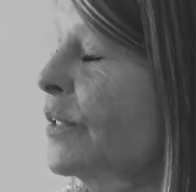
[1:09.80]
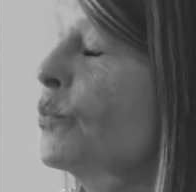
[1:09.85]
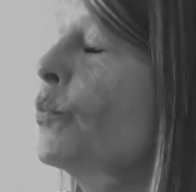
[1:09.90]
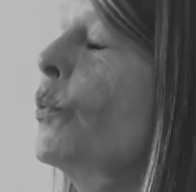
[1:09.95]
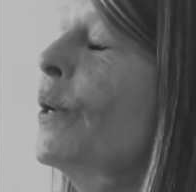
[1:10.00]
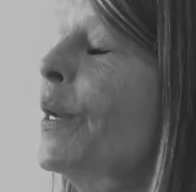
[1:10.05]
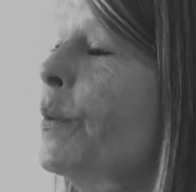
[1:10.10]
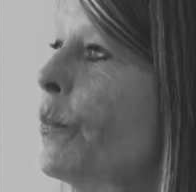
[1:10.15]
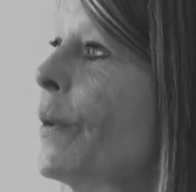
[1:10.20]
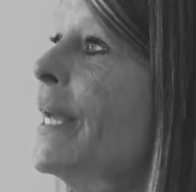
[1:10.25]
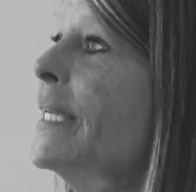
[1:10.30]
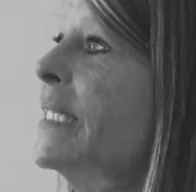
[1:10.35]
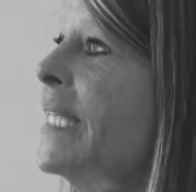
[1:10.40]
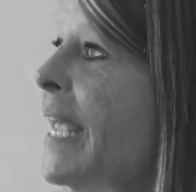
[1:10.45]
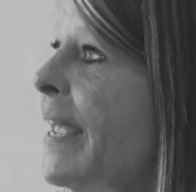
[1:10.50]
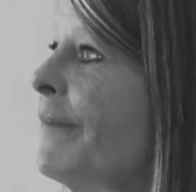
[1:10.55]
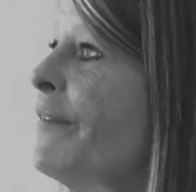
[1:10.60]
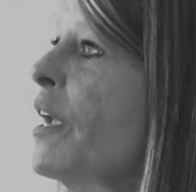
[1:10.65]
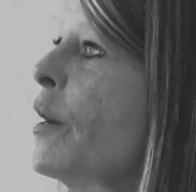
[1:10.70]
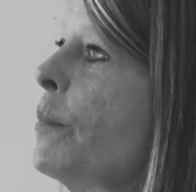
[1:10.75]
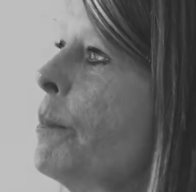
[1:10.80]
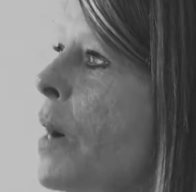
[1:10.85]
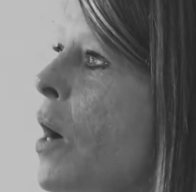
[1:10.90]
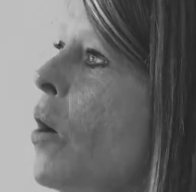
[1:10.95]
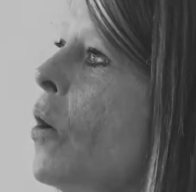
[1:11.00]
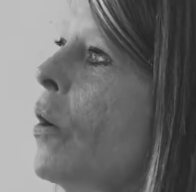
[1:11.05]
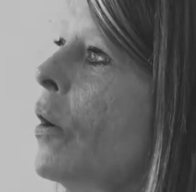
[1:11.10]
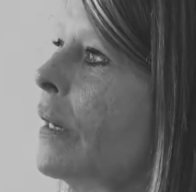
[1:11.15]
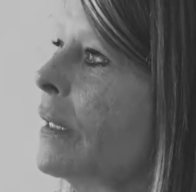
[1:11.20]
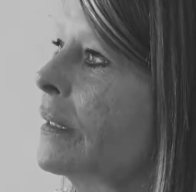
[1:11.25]
what weighs heavy on my
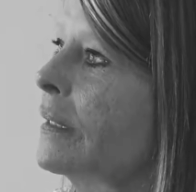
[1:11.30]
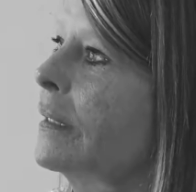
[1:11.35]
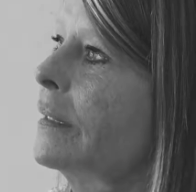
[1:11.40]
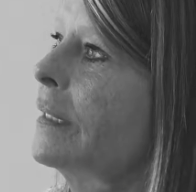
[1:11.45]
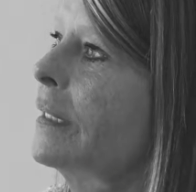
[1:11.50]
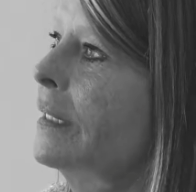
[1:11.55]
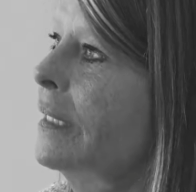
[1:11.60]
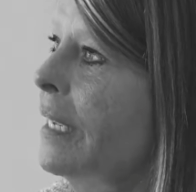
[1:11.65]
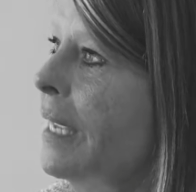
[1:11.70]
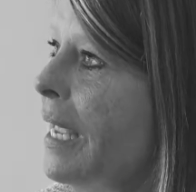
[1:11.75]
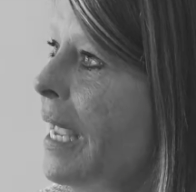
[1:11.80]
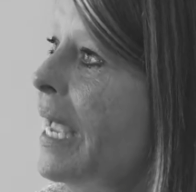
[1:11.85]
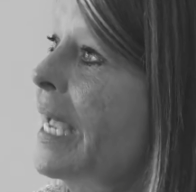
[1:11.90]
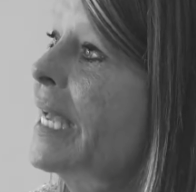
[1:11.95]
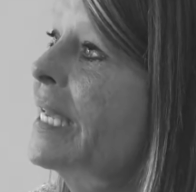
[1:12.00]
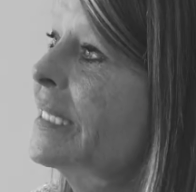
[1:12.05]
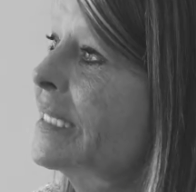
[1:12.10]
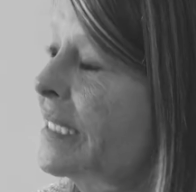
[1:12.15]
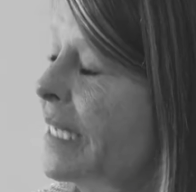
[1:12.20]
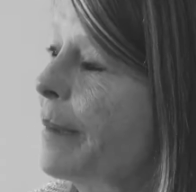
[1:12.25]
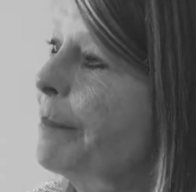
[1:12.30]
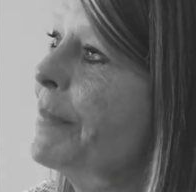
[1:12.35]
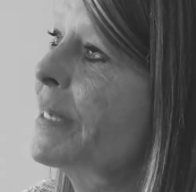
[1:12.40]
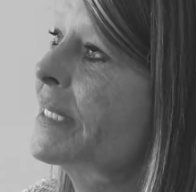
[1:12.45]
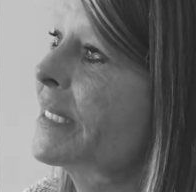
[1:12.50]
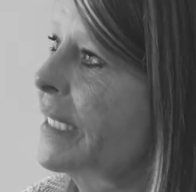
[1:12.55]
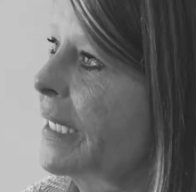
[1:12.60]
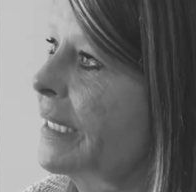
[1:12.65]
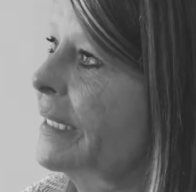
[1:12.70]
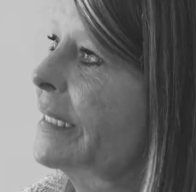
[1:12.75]
heart, is that my
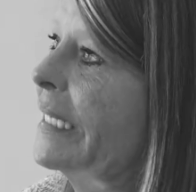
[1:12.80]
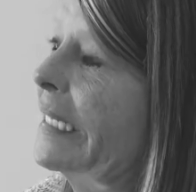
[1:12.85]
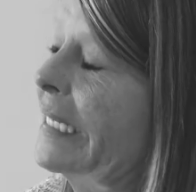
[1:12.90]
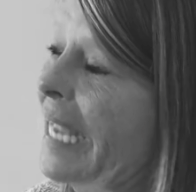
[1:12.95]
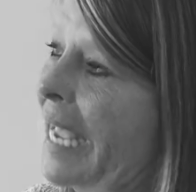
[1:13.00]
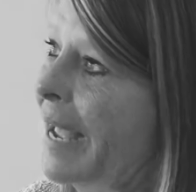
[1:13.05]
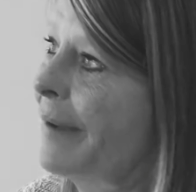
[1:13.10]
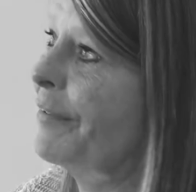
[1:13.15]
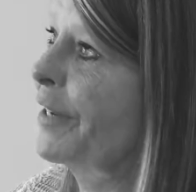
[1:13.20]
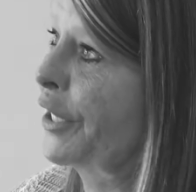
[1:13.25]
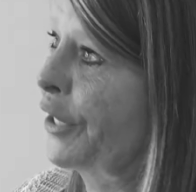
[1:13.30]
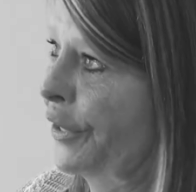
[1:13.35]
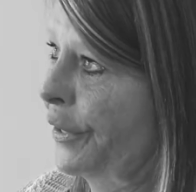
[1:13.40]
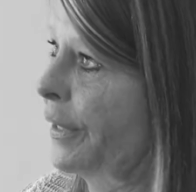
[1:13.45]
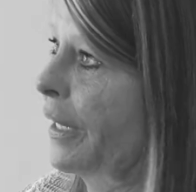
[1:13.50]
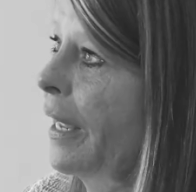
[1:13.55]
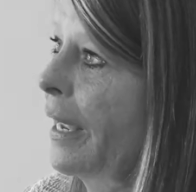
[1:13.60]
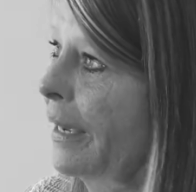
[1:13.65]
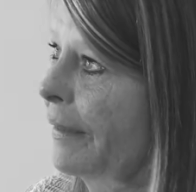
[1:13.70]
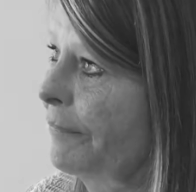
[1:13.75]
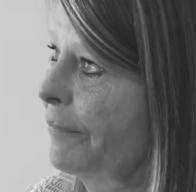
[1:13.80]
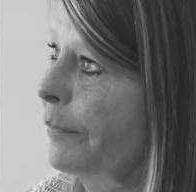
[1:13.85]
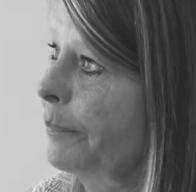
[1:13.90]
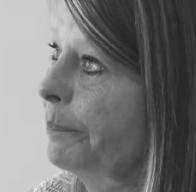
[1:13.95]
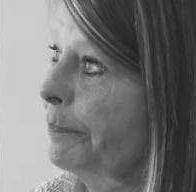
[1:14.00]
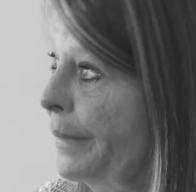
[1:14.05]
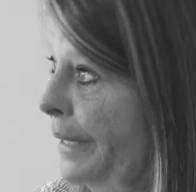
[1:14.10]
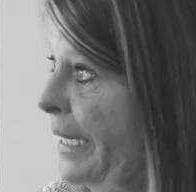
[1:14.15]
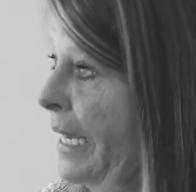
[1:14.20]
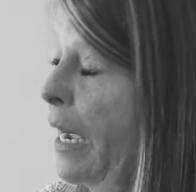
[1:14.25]
son didn't have a good life,
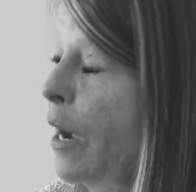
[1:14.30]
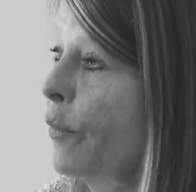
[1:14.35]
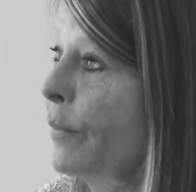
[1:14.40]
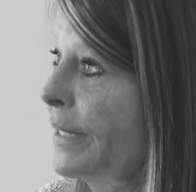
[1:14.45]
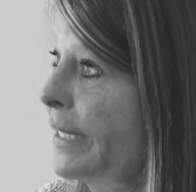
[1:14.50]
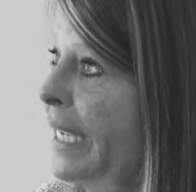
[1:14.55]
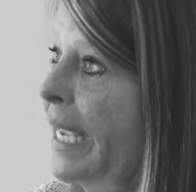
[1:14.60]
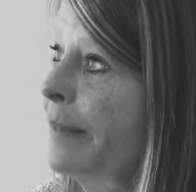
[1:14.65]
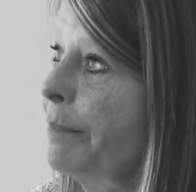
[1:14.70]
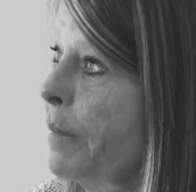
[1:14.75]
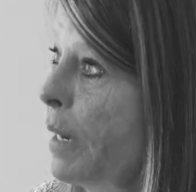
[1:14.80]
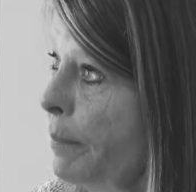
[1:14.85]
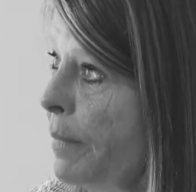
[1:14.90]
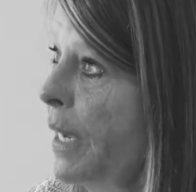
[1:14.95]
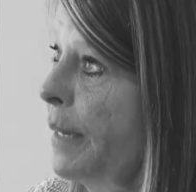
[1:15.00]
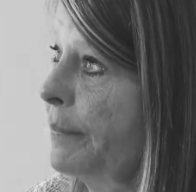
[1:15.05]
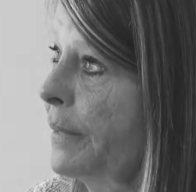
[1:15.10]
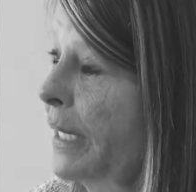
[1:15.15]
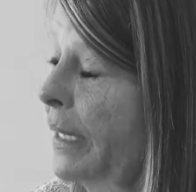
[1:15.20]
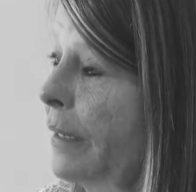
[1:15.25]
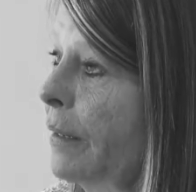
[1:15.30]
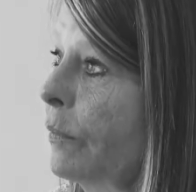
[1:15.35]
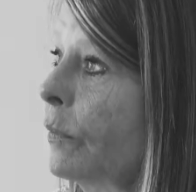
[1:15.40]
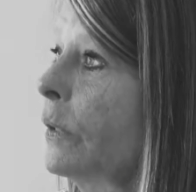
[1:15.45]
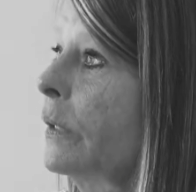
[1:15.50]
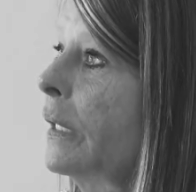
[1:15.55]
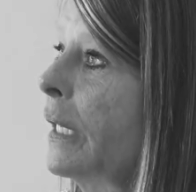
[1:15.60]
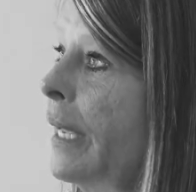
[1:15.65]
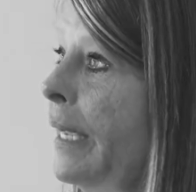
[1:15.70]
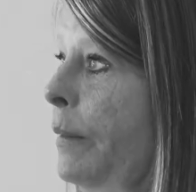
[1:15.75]
but he always had my mom
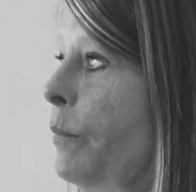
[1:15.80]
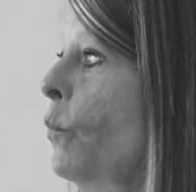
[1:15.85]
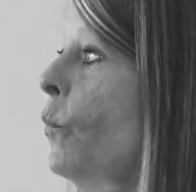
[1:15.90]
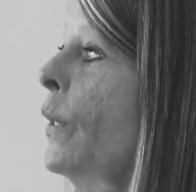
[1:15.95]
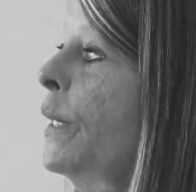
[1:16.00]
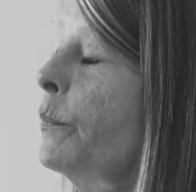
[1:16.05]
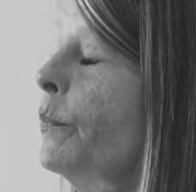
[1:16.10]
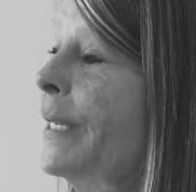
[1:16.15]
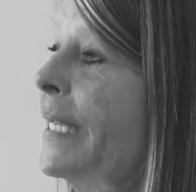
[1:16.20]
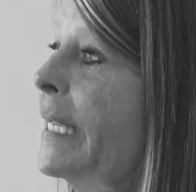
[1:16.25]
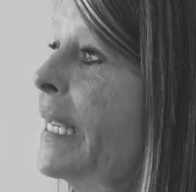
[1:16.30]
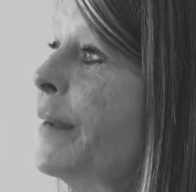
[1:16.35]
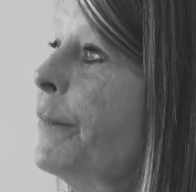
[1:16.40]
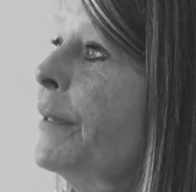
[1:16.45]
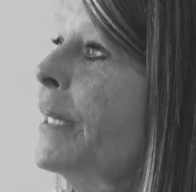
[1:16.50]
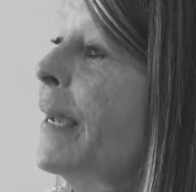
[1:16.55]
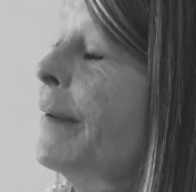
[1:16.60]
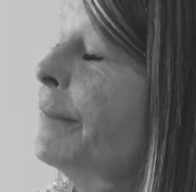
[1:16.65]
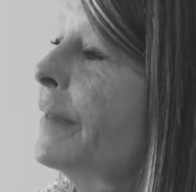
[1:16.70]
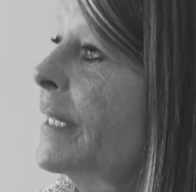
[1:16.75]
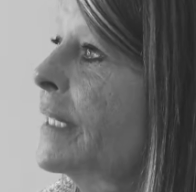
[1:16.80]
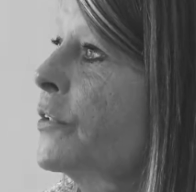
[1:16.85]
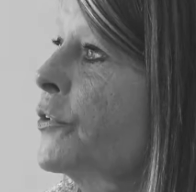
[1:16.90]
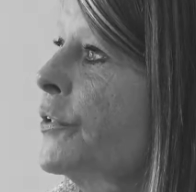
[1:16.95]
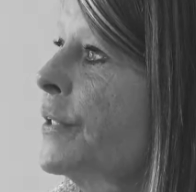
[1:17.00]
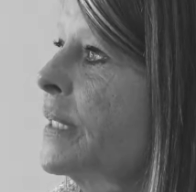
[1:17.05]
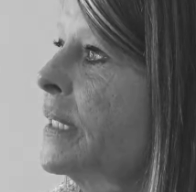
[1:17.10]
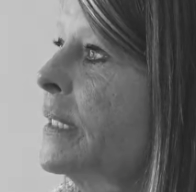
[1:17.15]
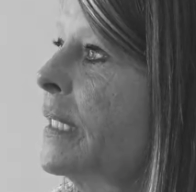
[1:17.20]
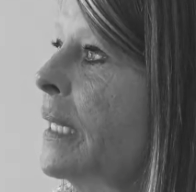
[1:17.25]
there. Like, one week he would have
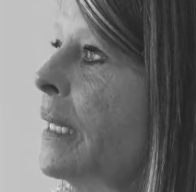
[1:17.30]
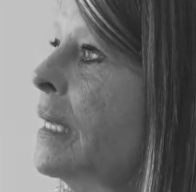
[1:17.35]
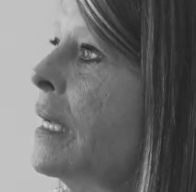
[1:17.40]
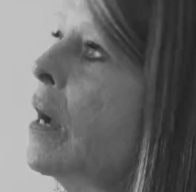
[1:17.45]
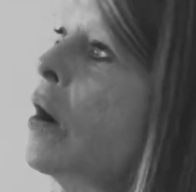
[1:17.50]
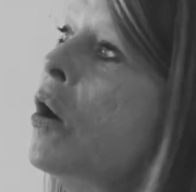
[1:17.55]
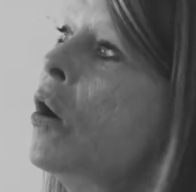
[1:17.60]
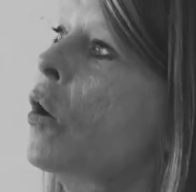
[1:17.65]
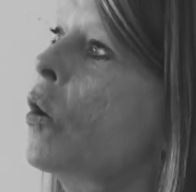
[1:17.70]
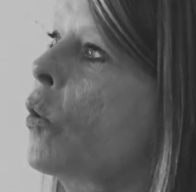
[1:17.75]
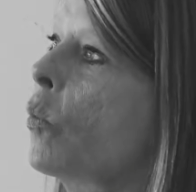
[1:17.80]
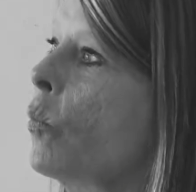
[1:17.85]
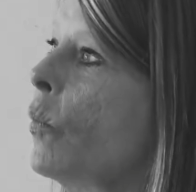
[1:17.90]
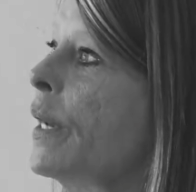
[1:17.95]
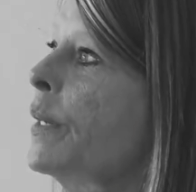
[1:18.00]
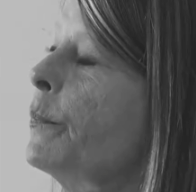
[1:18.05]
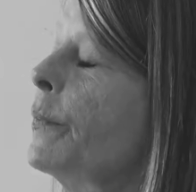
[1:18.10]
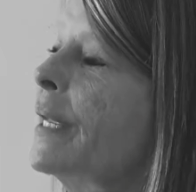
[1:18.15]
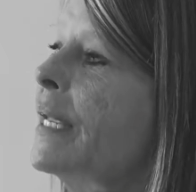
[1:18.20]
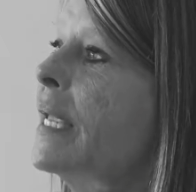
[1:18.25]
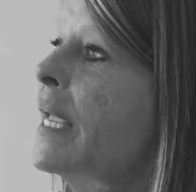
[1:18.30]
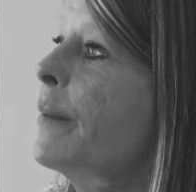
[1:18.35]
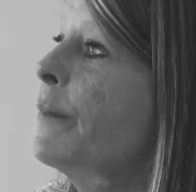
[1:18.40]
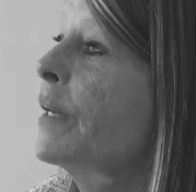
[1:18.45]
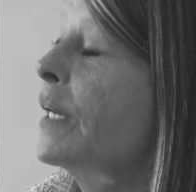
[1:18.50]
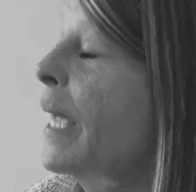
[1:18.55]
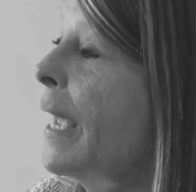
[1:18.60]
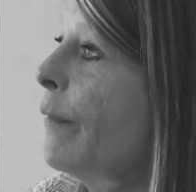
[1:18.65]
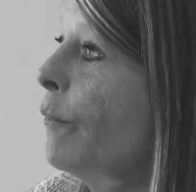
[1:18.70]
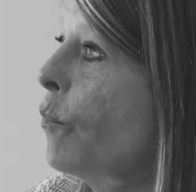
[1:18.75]
electricity, or one week he
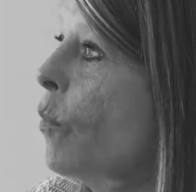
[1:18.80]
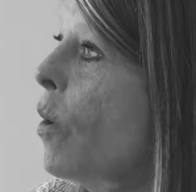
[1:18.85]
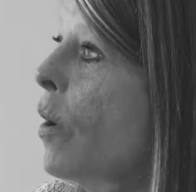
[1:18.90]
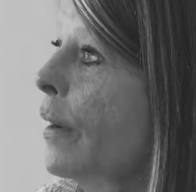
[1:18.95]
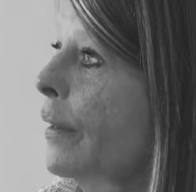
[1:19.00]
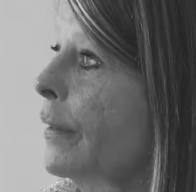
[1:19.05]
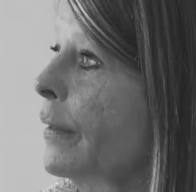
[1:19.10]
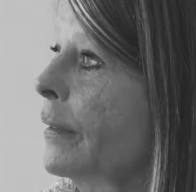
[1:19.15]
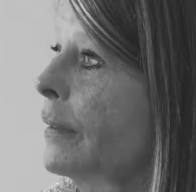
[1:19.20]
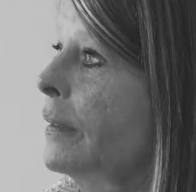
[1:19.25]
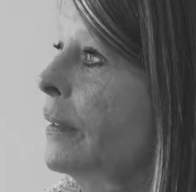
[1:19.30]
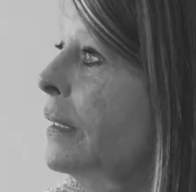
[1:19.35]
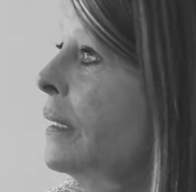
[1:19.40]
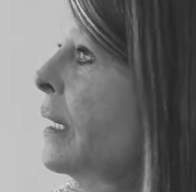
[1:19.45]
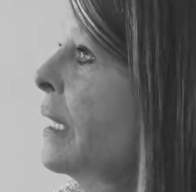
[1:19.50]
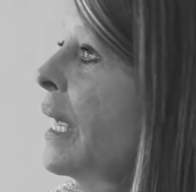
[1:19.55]
would have water.